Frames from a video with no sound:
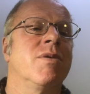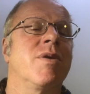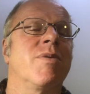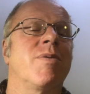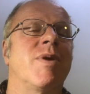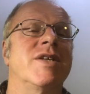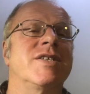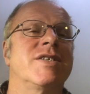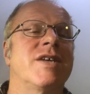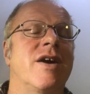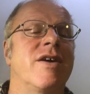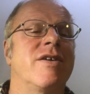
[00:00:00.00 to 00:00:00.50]
We
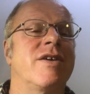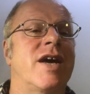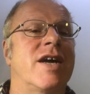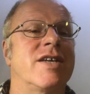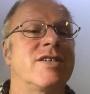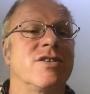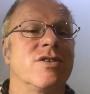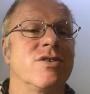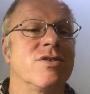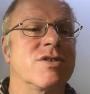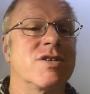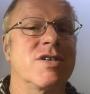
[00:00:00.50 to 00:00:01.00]
went out and
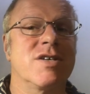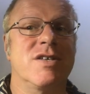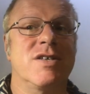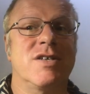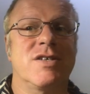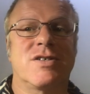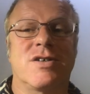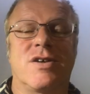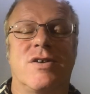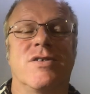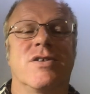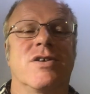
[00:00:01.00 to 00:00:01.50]
had a look at
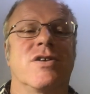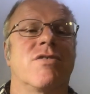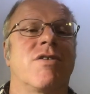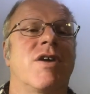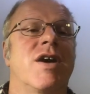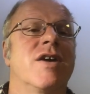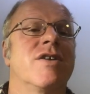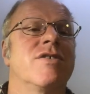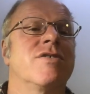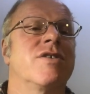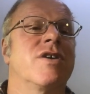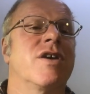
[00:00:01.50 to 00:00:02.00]
this on the
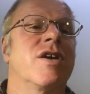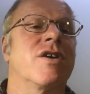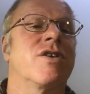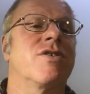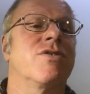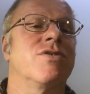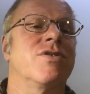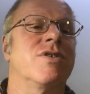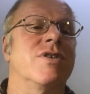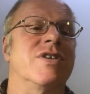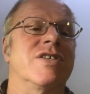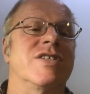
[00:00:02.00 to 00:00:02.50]
ground,
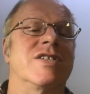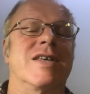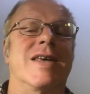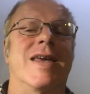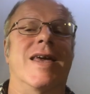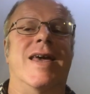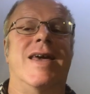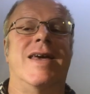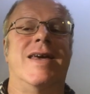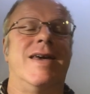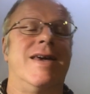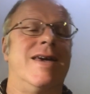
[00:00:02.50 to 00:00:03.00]
couldn't
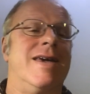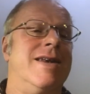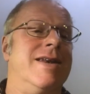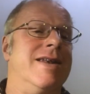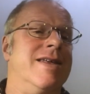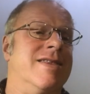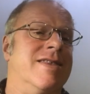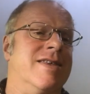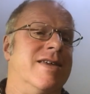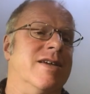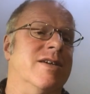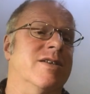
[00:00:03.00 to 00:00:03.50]
see
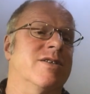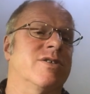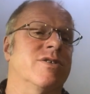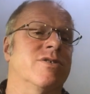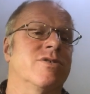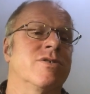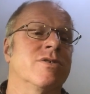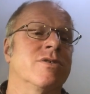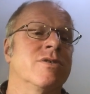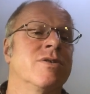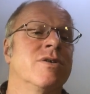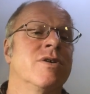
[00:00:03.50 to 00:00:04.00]
anything at
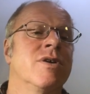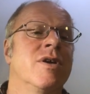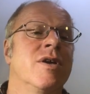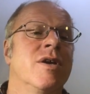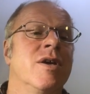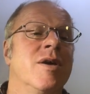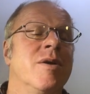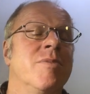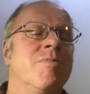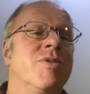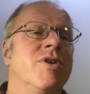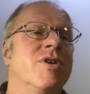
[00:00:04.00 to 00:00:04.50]
all,
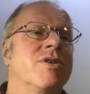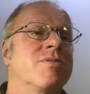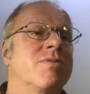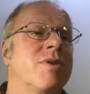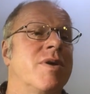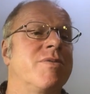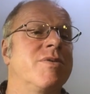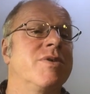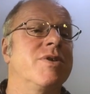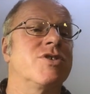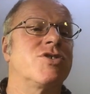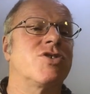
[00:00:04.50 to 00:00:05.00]
but
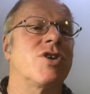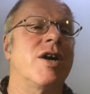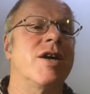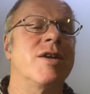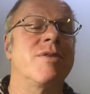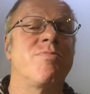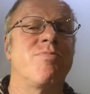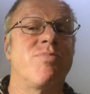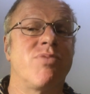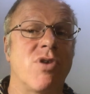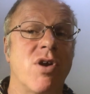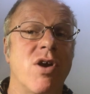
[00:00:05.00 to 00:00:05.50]
when we tried
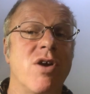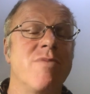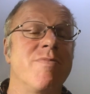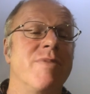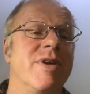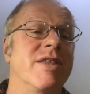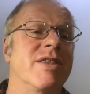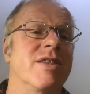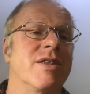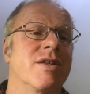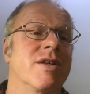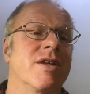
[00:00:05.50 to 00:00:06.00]

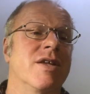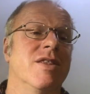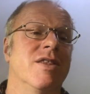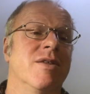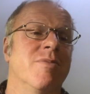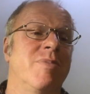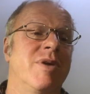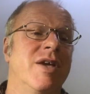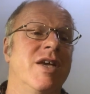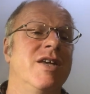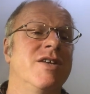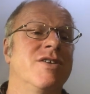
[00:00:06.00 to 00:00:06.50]
probing in the
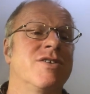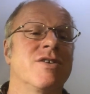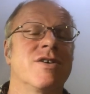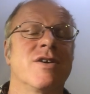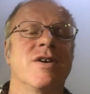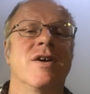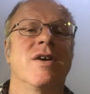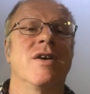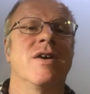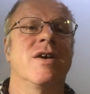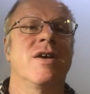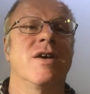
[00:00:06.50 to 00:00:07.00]
peat,
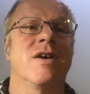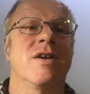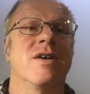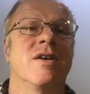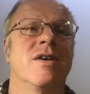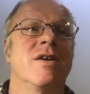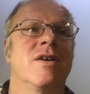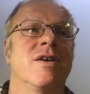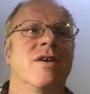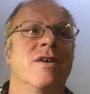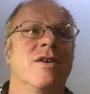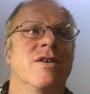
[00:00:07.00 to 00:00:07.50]

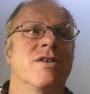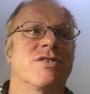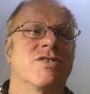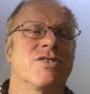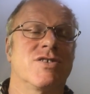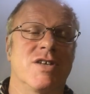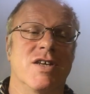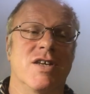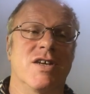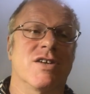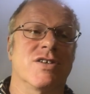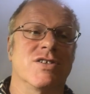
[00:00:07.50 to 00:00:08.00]

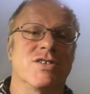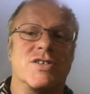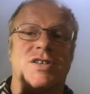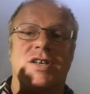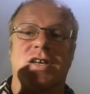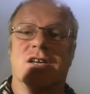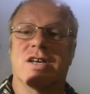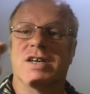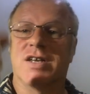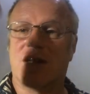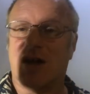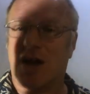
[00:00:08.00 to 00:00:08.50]
you can
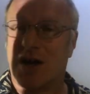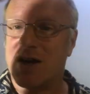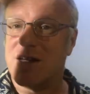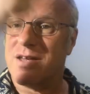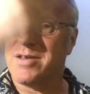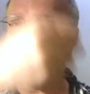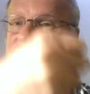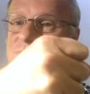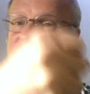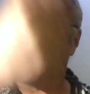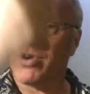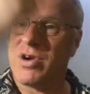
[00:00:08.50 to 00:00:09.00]
stick an
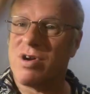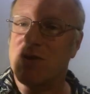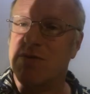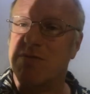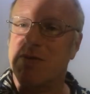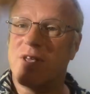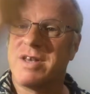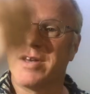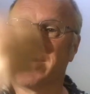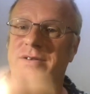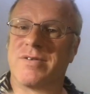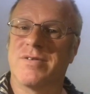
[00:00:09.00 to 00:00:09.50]
iron probe
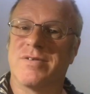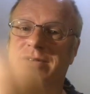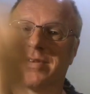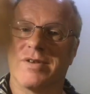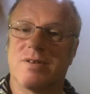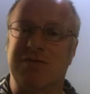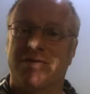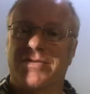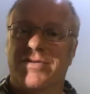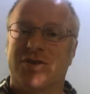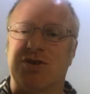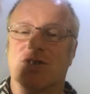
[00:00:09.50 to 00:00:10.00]
in,
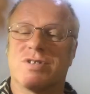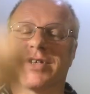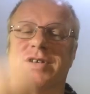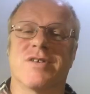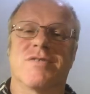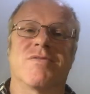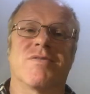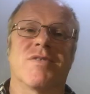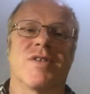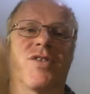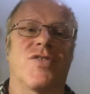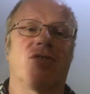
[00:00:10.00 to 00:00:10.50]
just a
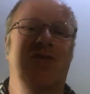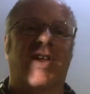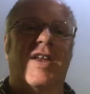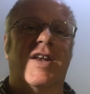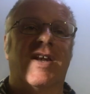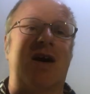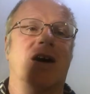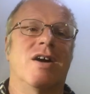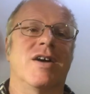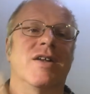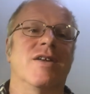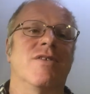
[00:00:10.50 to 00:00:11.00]

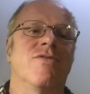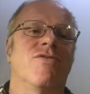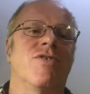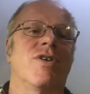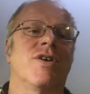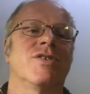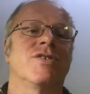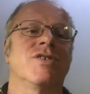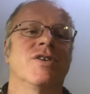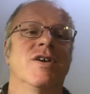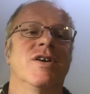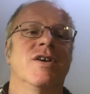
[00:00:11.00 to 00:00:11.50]
thin iron
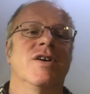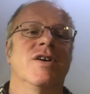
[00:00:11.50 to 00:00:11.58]
rod.